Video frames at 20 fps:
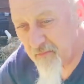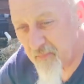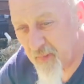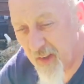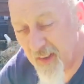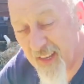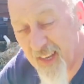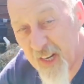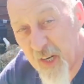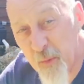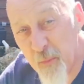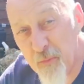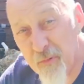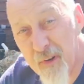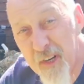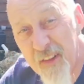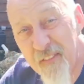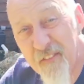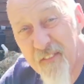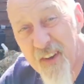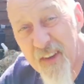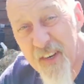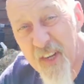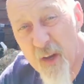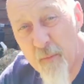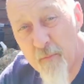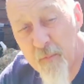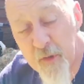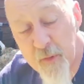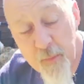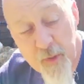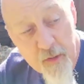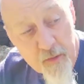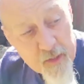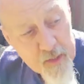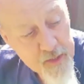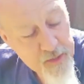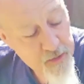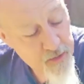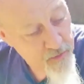I'm getting pretty fed up, to be
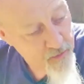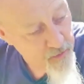honest.